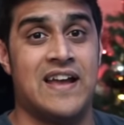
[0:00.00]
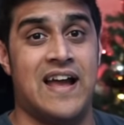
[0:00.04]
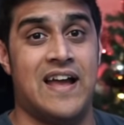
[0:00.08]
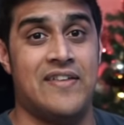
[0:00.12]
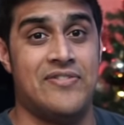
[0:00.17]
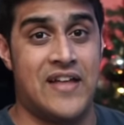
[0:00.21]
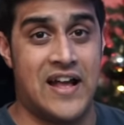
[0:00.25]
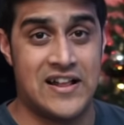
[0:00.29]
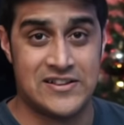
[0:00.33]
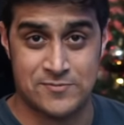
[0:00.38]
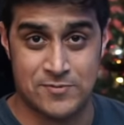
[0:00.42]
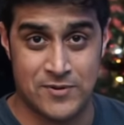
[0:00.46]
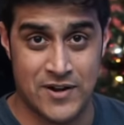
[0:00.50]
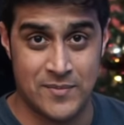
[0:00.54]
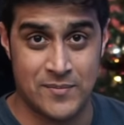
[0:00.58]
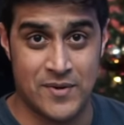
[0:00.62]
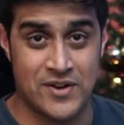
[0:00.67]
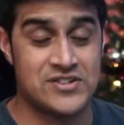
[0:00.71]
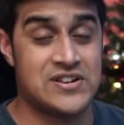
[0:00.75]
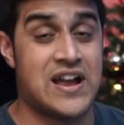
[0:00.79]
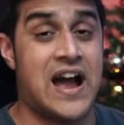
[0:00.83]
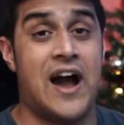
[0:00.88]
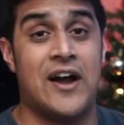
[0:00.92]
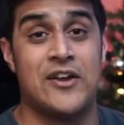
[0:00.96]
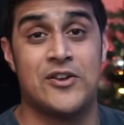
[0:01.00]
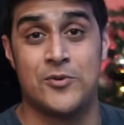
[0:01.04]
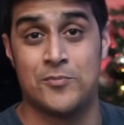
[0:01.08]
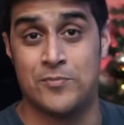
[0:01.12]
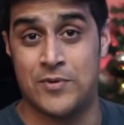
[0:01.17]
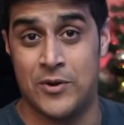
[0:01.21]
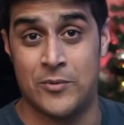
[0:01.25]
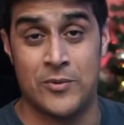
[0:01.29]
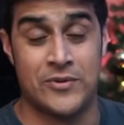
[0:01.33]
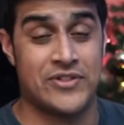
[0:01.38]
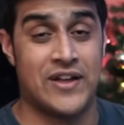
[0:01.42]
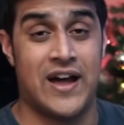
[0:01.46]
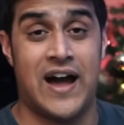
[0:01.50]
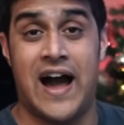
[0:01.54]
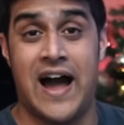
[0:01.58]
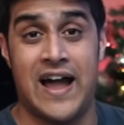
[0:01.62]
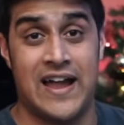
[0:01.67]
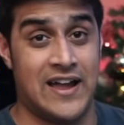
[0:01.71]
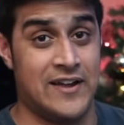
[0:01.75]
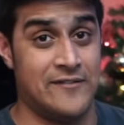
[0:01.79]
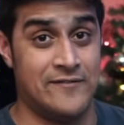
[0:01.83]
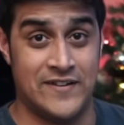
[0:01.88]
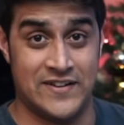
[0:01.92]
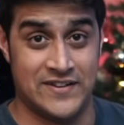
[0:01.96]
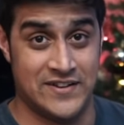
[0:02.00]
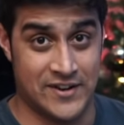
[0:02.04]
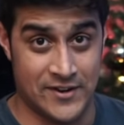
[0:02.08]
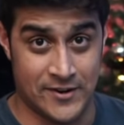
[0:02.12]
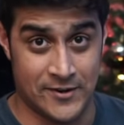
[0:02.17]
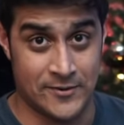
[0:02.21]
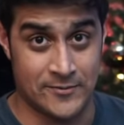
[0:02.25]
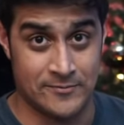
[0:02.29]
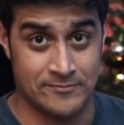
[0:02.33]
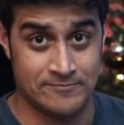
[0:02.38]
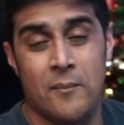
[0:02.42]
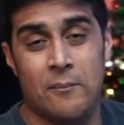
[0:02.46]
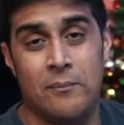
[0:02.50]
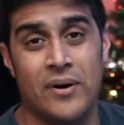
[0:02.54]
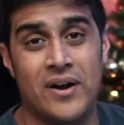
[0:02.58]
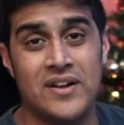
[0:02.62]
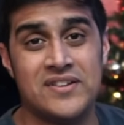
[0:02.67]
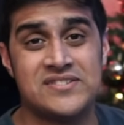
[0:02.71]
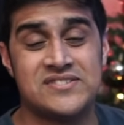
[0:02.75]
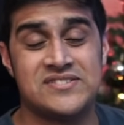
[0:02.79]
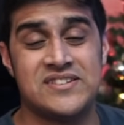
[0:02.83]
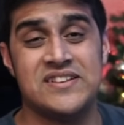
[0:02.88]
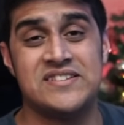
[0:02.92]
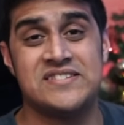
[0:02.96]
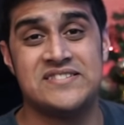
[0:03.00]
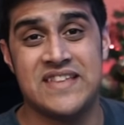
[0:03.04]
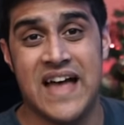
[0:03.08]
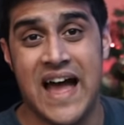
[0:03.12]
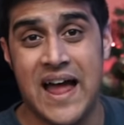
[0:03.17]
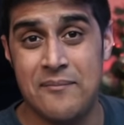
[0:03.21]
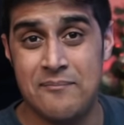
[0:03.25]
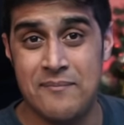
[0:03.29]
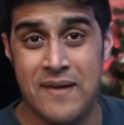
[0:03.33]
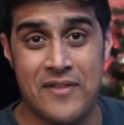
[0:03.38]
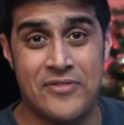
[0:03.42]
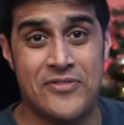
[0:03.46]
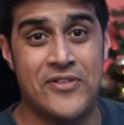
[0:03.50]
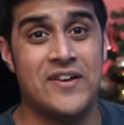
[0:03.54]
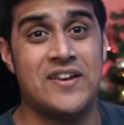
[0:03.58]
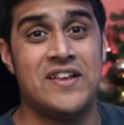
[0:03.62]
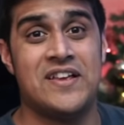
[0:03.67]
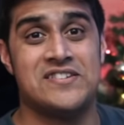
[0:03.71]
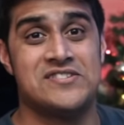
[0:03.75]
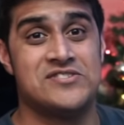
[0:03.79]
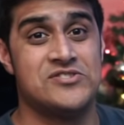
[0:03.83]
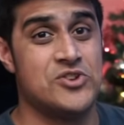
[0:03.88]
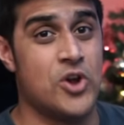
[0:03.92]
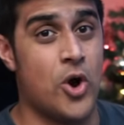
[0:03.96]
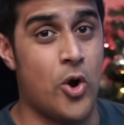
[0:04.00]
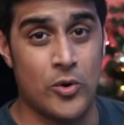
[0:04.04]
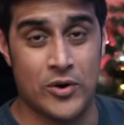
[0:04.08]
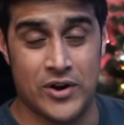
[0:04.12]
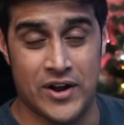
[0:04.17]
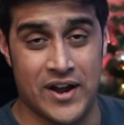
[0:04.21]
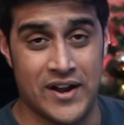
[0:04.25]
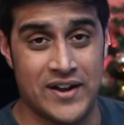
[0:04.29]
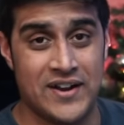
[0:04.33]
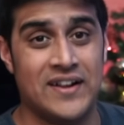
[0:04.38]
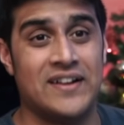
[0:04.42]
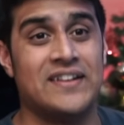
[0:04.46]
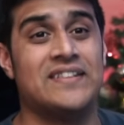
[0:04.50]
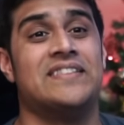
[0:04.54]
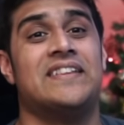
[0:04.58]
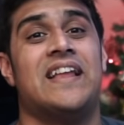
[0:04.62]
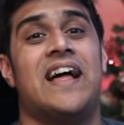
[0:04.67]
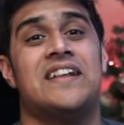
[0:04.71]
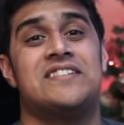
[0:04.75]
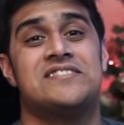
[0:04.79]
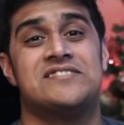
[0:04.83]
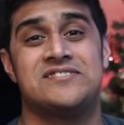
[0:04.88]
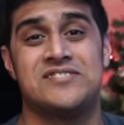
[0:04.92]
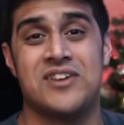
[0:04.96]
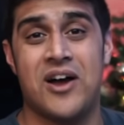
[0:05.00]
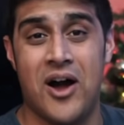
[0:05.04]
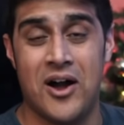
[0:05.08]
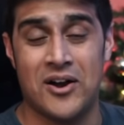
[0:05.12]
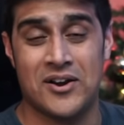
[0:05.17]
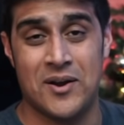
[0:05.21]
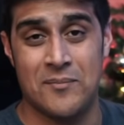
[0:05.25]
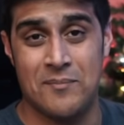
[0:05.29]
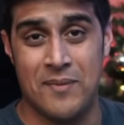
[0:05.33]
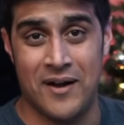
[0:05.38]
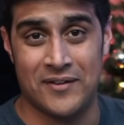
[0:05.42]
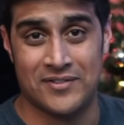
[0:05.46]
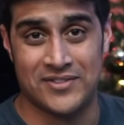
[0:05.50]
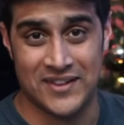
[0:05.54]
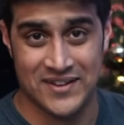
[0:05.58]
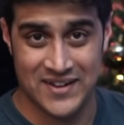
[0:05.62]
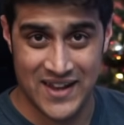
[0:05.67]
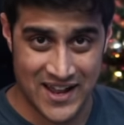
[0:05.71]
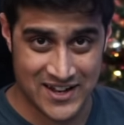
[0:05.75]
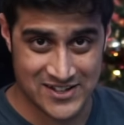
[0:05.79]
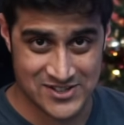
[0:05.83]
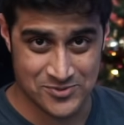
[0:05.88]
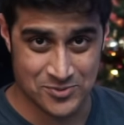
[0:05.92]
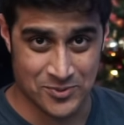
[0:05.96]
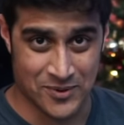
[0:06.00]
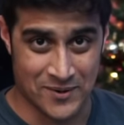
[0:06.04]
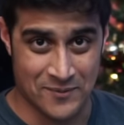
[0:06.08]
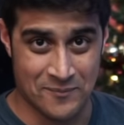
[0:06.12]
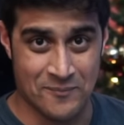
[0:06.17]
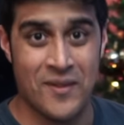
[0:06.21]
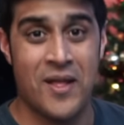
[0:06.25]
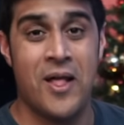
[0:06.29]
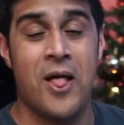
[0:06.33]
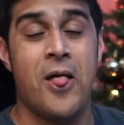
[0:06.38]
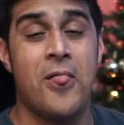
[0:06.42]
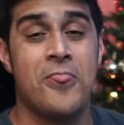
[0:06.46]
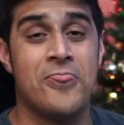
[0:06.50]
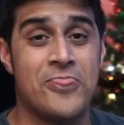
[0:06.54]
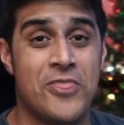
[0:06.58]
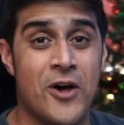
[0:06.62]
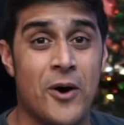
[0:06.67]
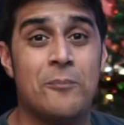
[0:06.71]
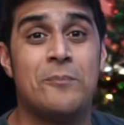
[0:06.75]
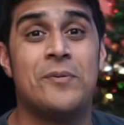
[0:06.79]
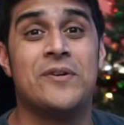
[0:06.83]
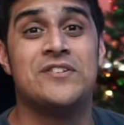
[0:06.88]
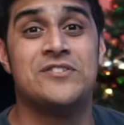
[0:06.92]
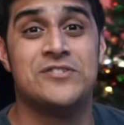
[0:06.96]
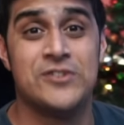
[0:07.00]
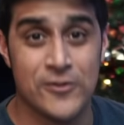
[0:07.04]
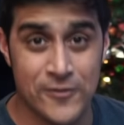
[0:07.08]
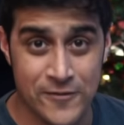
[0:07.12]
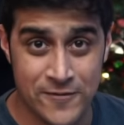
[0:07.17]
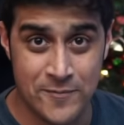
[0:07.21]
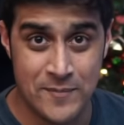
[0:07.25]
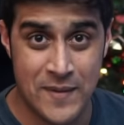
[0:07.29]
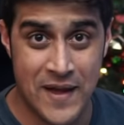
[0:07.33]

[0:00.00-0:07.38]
And that's pretty much how you breed with a high IV Ditto. But since that method is no good, let's talk about the next one, the Bidoof